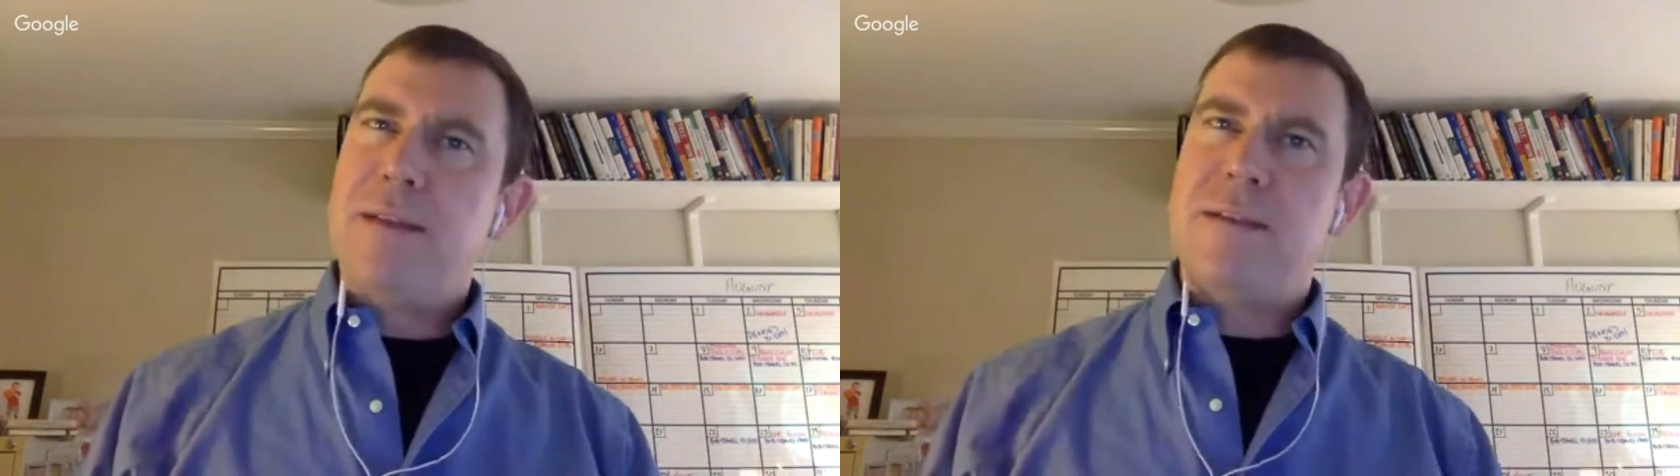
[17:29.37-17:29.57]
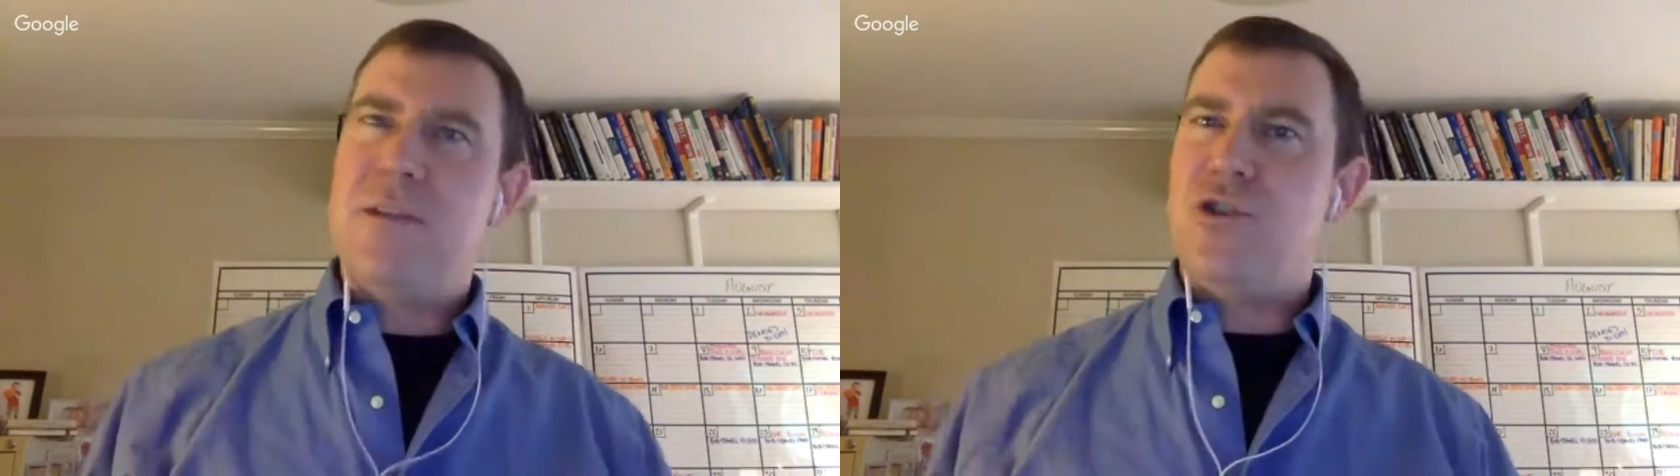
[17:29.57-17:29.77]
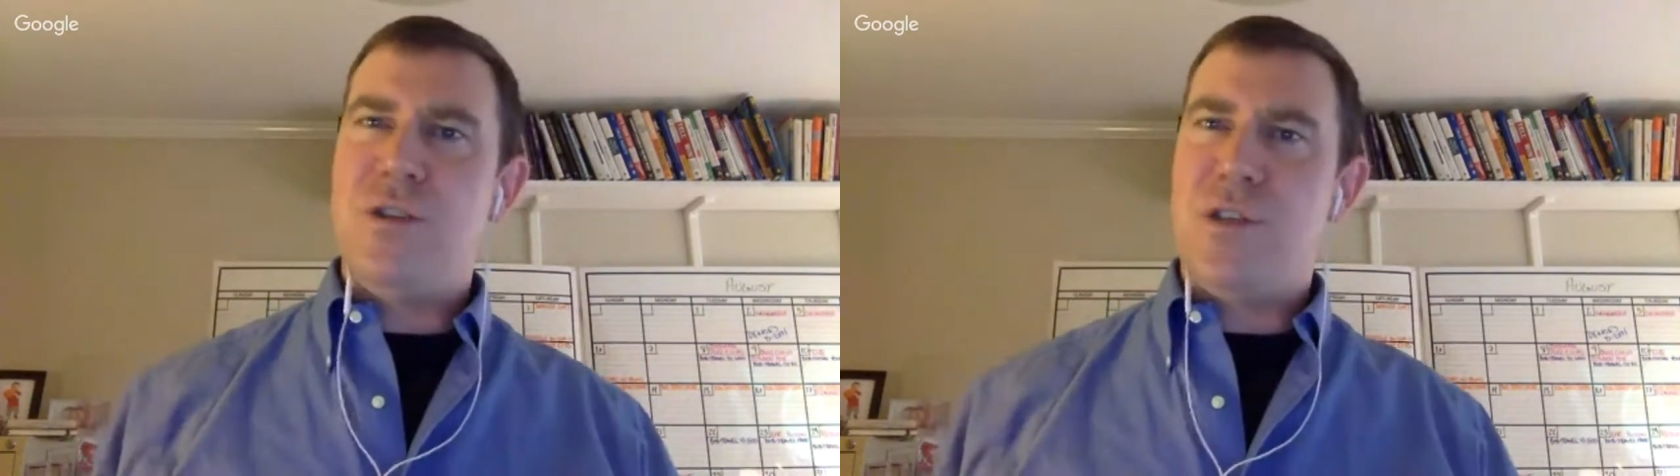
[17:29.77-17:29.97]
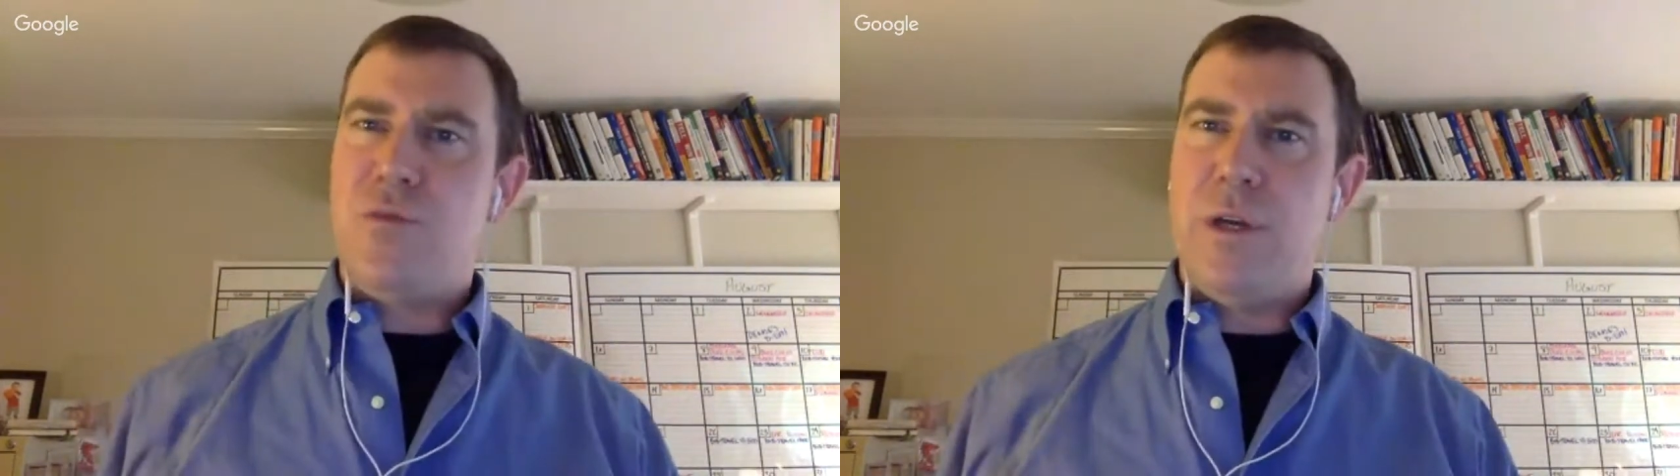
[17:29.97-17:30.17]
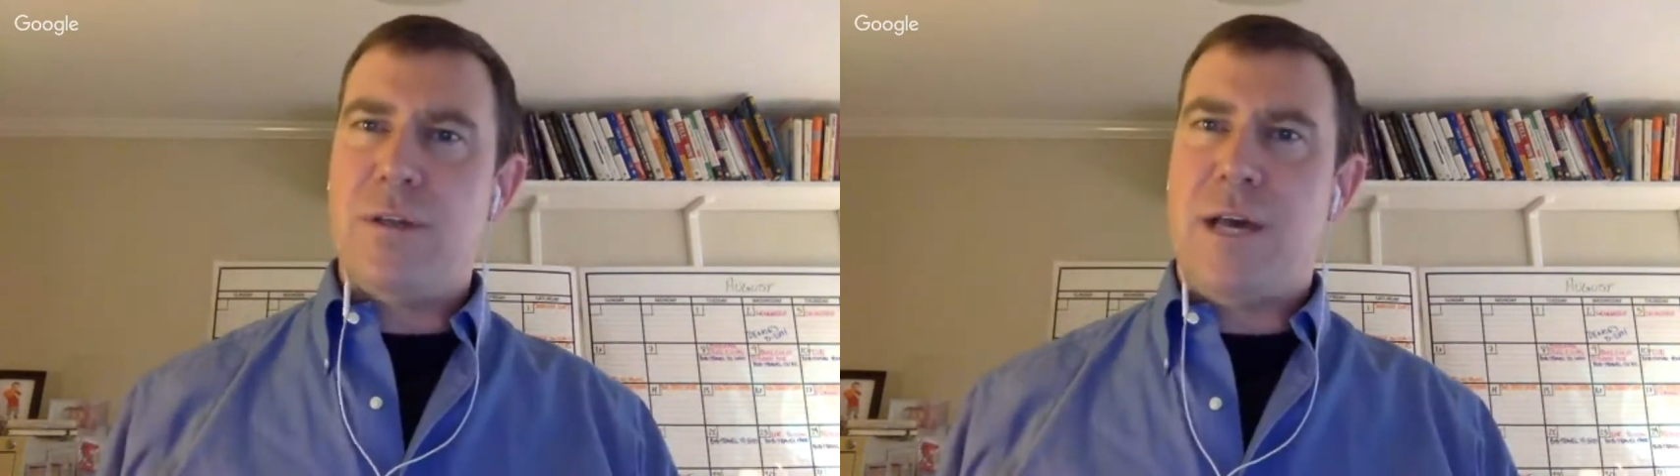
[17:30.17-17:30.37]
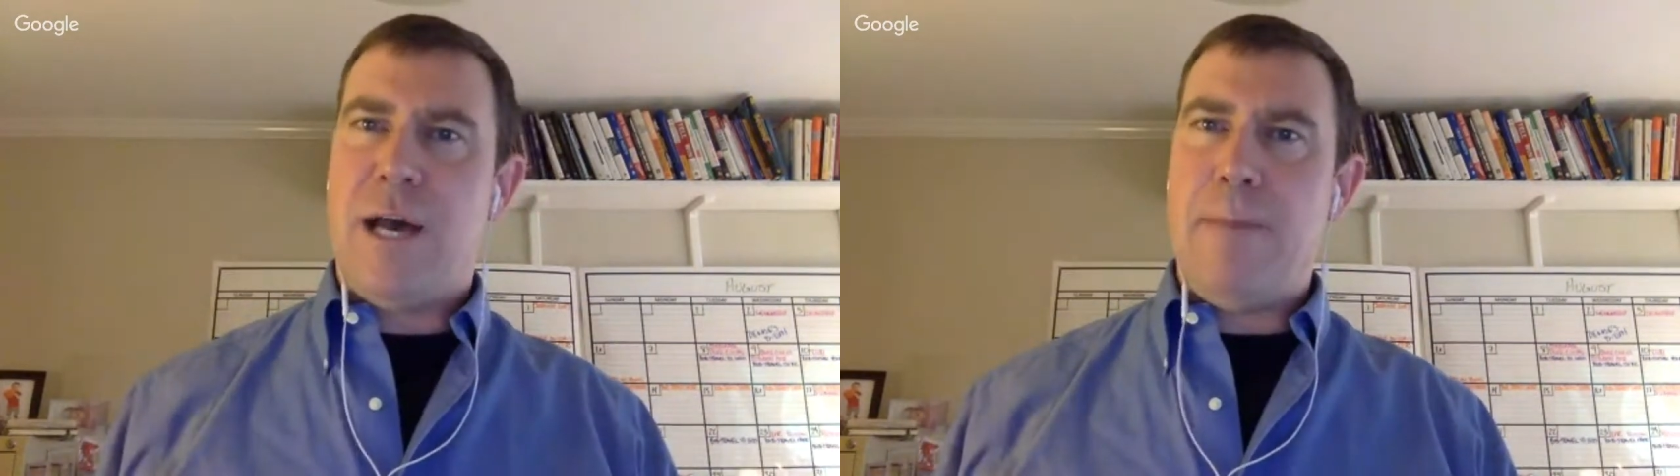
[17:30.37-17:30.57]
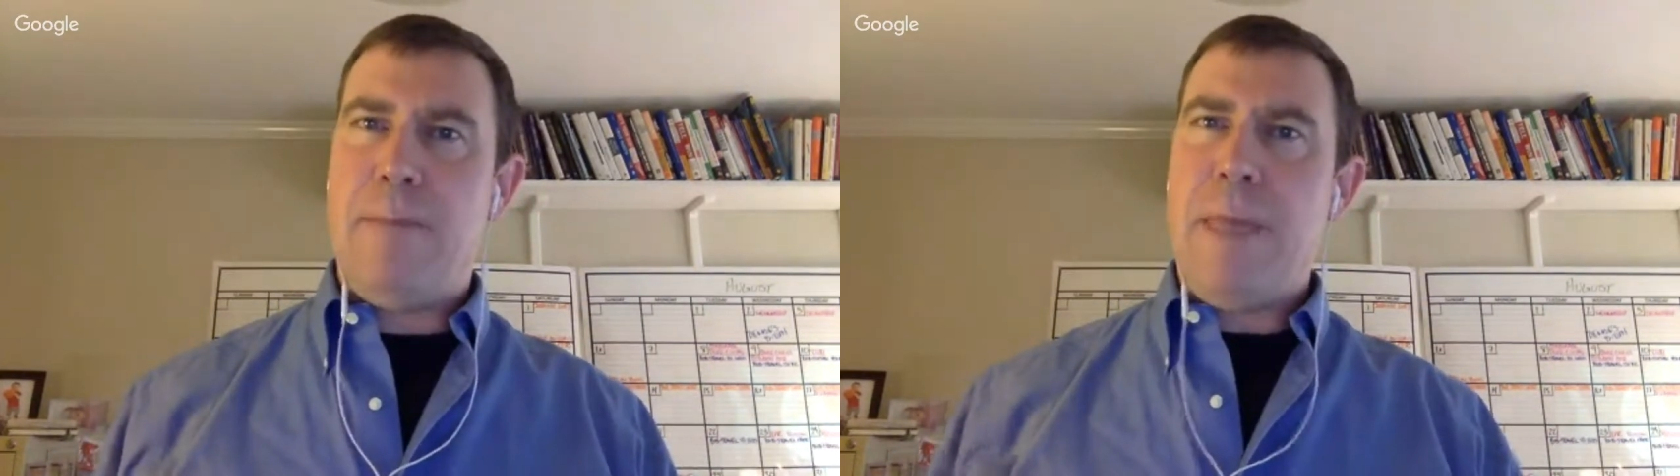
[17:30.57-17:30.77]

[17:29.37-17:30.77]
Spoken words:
decisions in real time.